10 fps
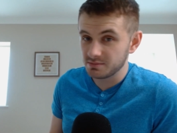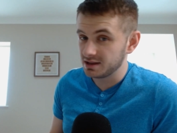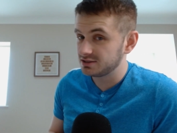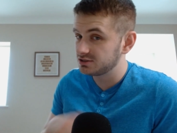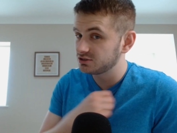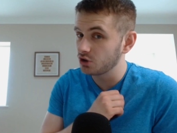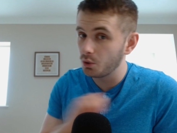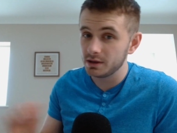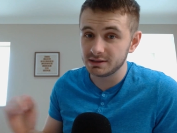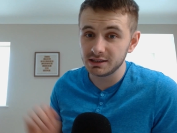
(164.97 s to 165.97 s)
It's
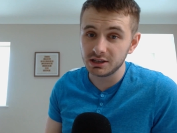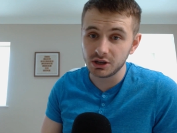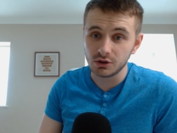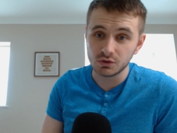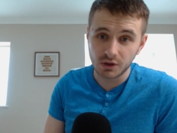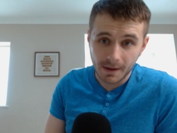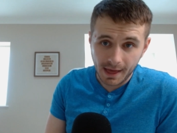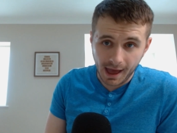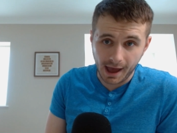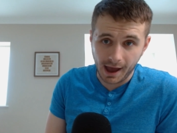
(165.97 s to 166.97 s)
so easy to use,
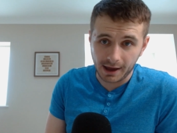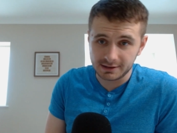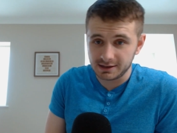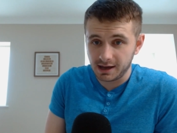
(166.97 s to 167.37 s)
and